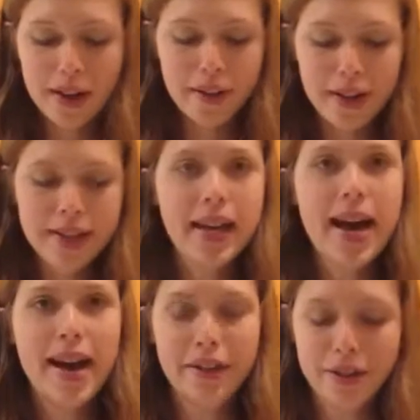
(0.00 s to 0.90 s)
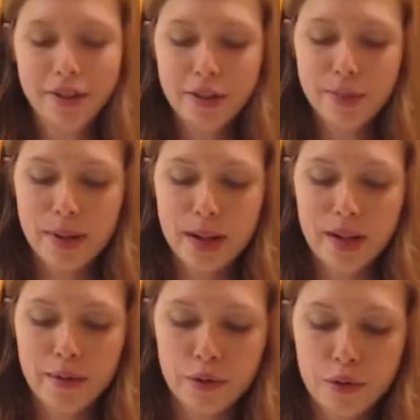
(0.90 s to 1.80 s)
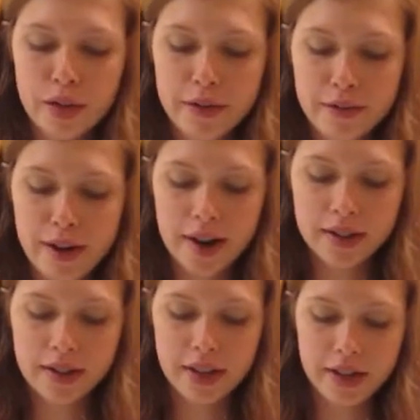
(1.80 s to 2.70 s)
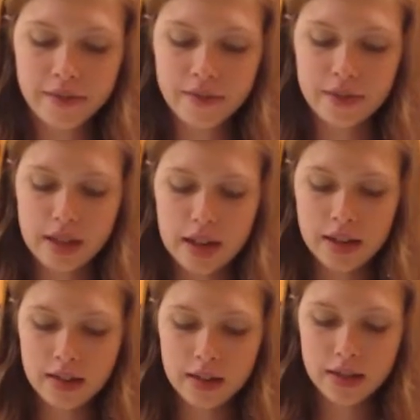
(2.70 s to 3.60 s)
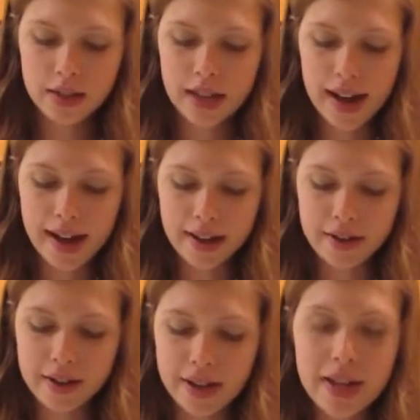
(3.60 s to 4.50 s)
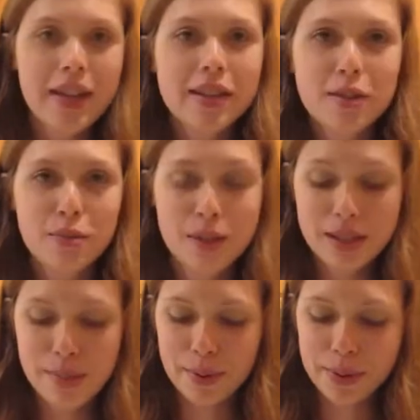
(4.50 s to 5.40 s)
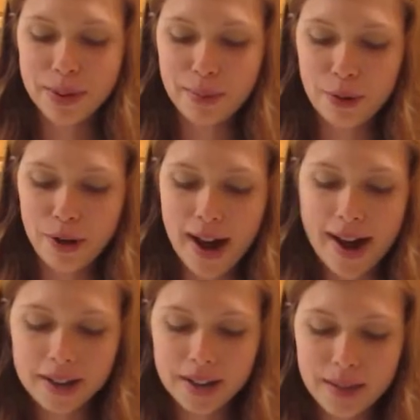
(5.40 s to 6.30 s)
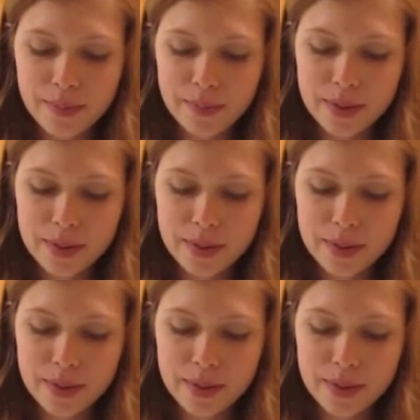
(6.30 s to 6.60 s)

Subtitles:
I like to add a little bit of green frosting to the side to resemble some grass.